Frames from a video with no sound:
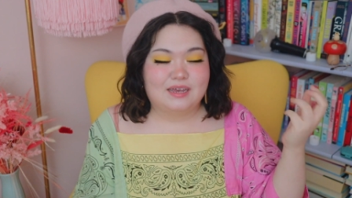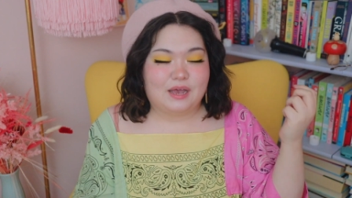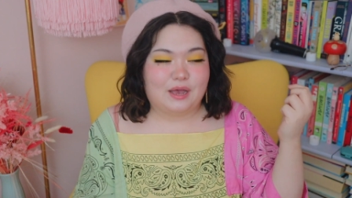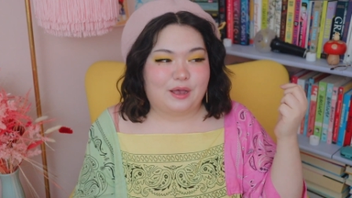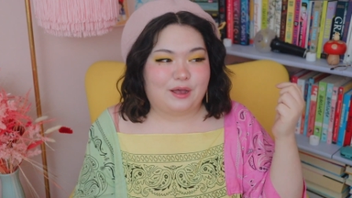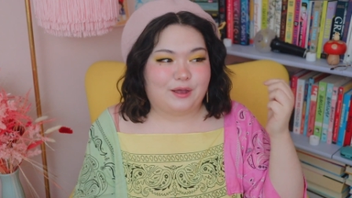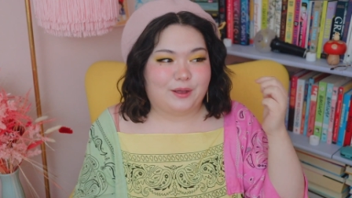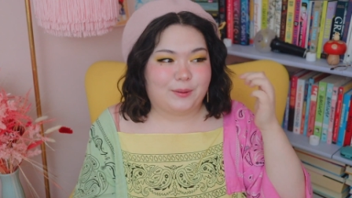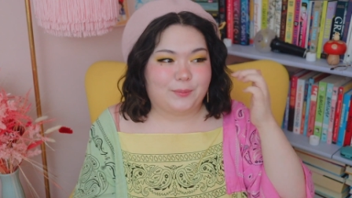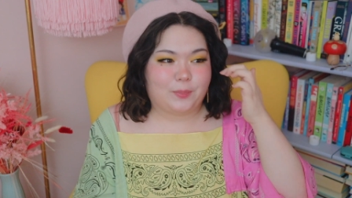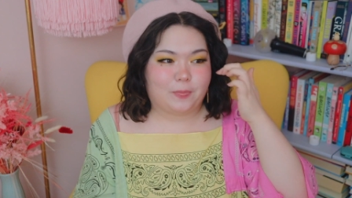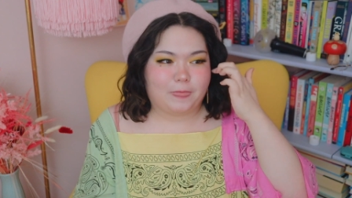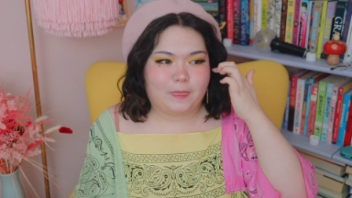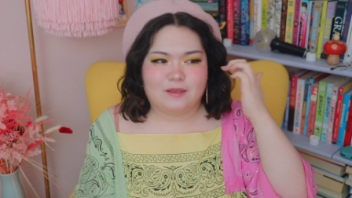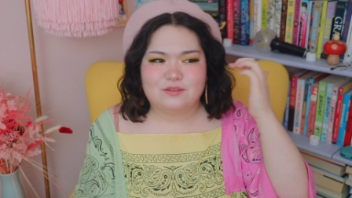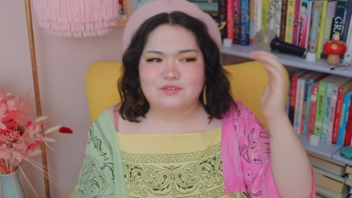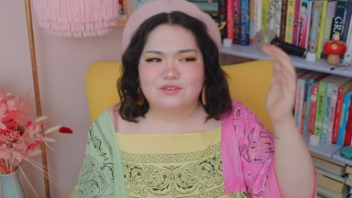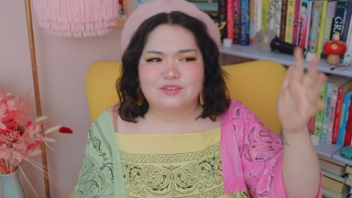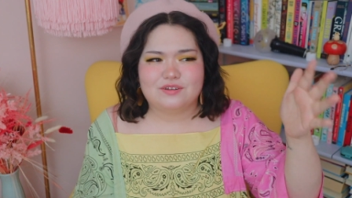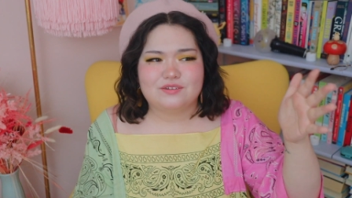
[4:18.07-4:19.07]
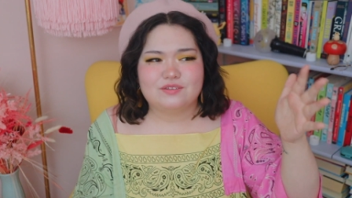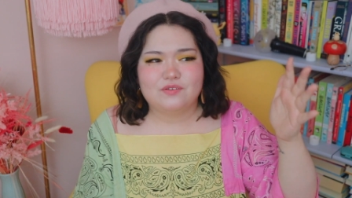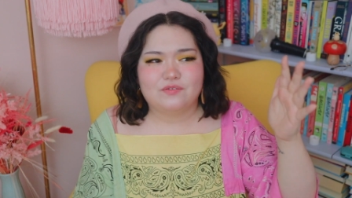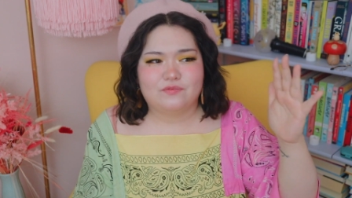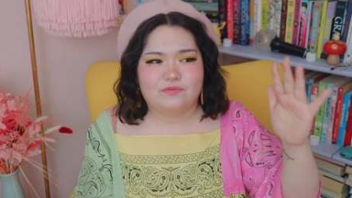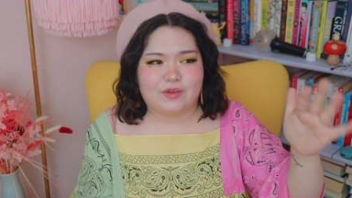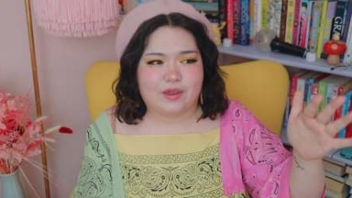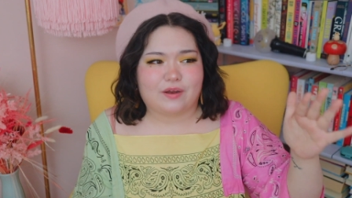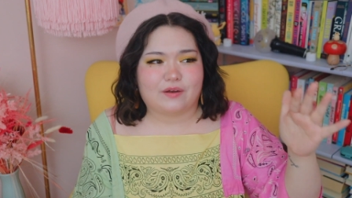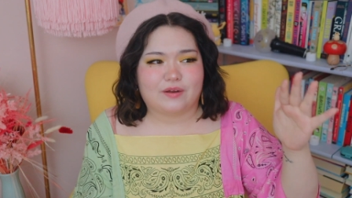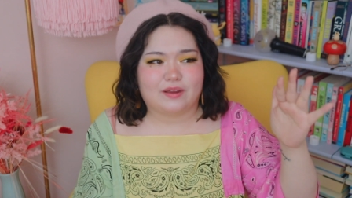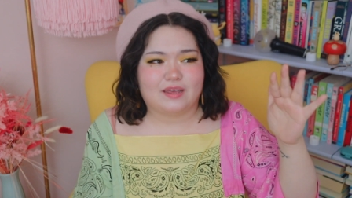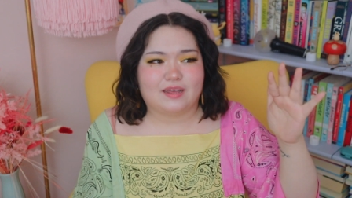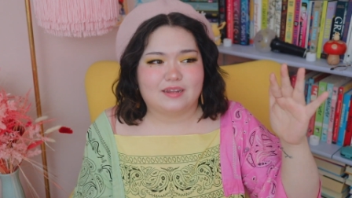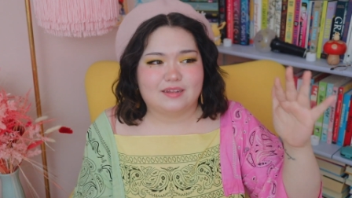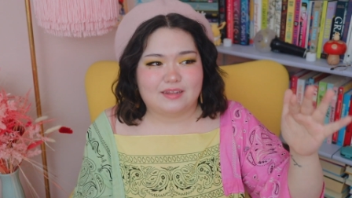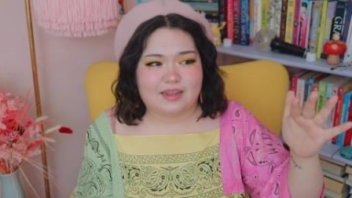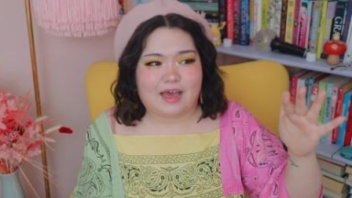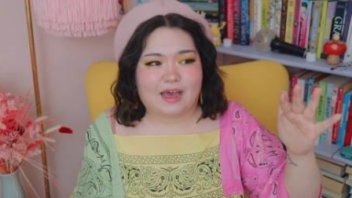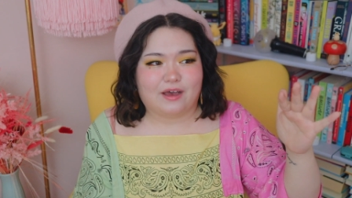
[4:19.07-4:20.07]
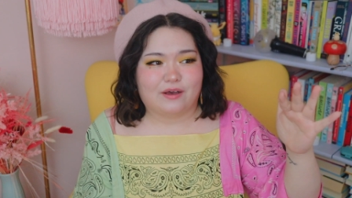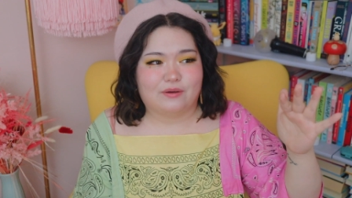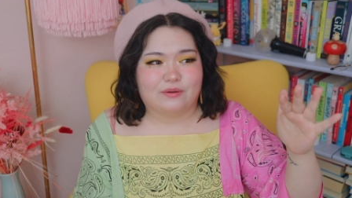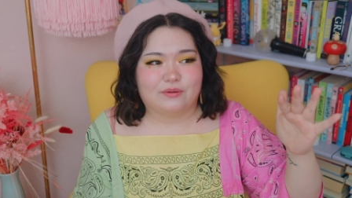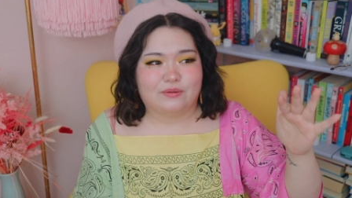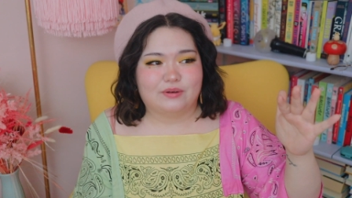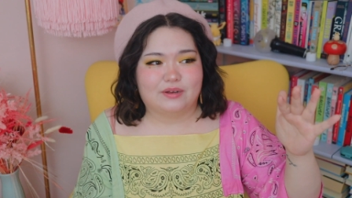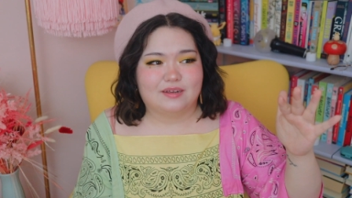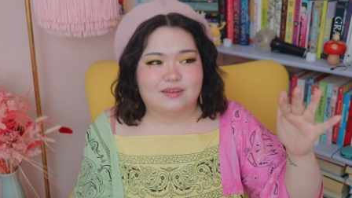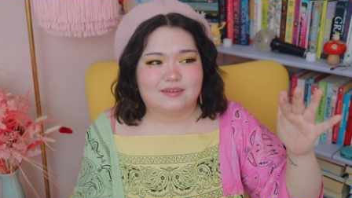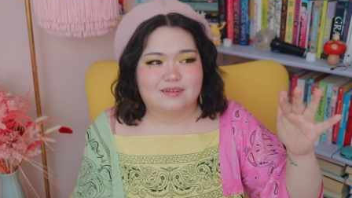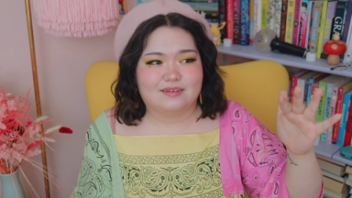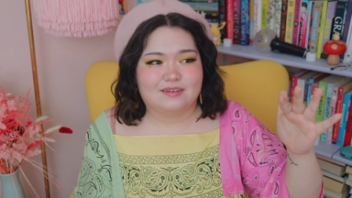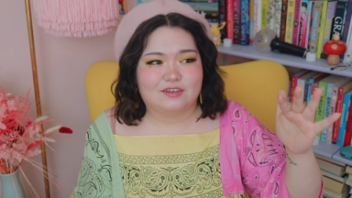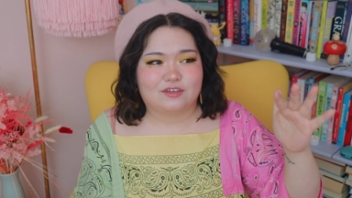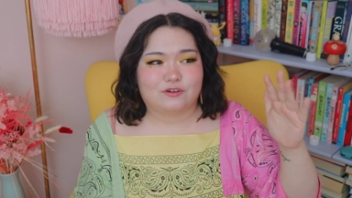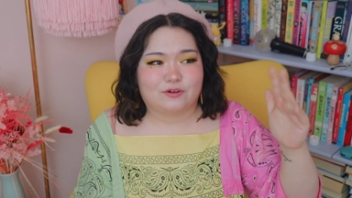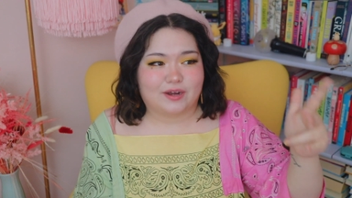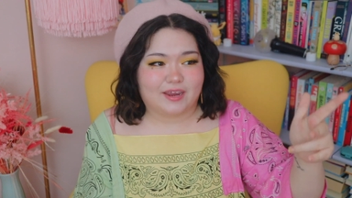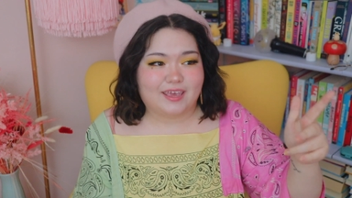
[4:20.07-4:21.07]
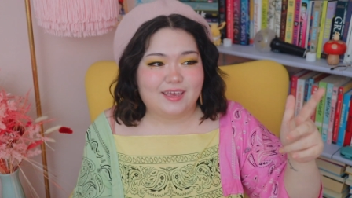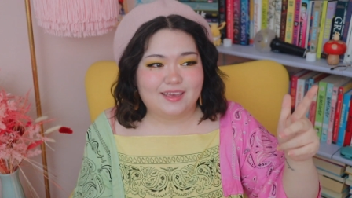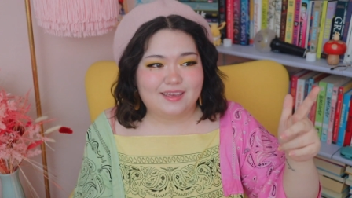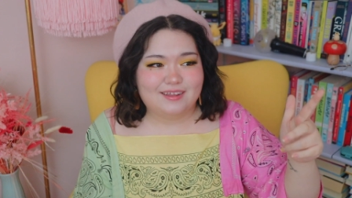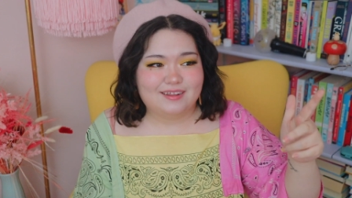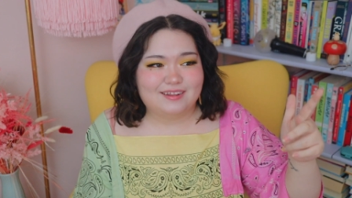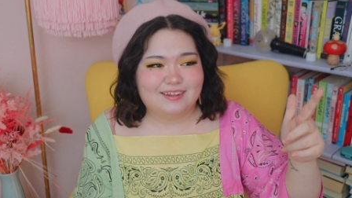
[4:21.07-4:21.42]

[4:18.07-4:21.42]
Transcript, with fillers: Um, also, there's a very loud cricket